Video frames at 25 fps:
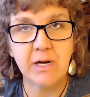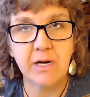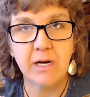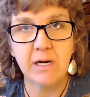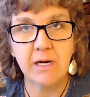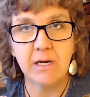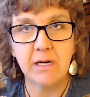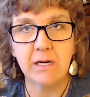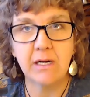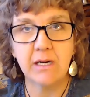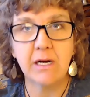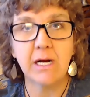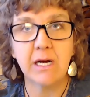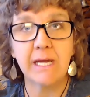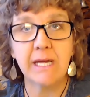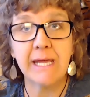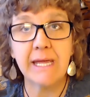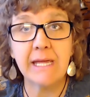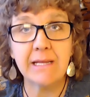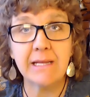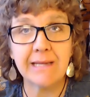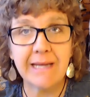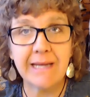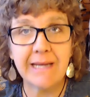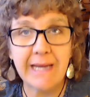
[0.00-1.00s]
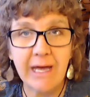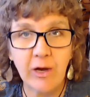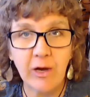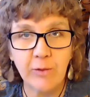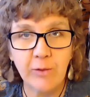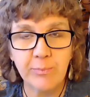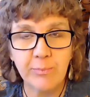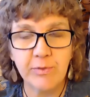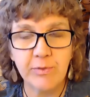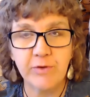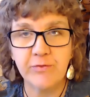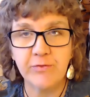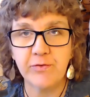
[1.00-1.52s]
a healing
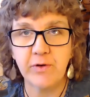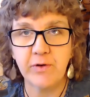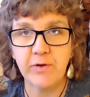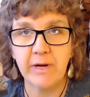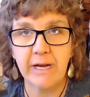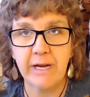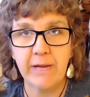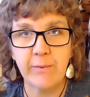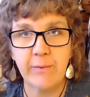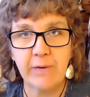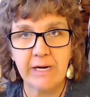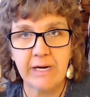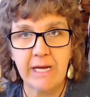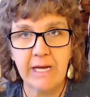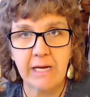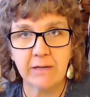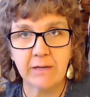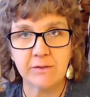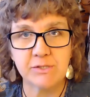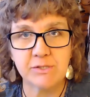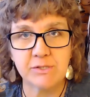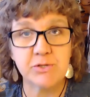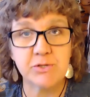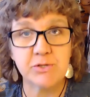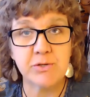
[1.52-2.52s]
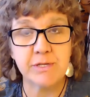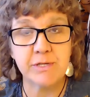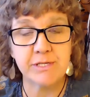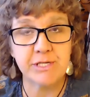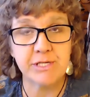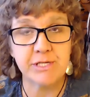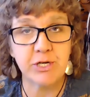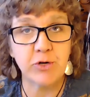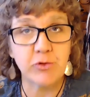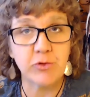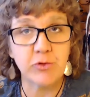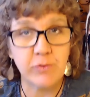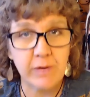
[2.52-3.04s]
helper for anyone else to the
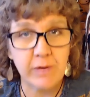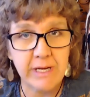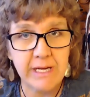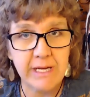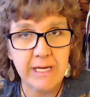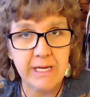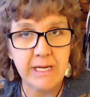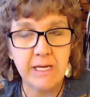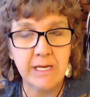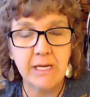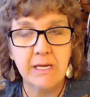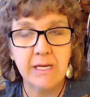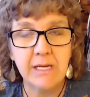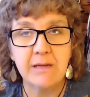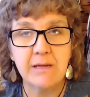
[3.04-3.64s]
degree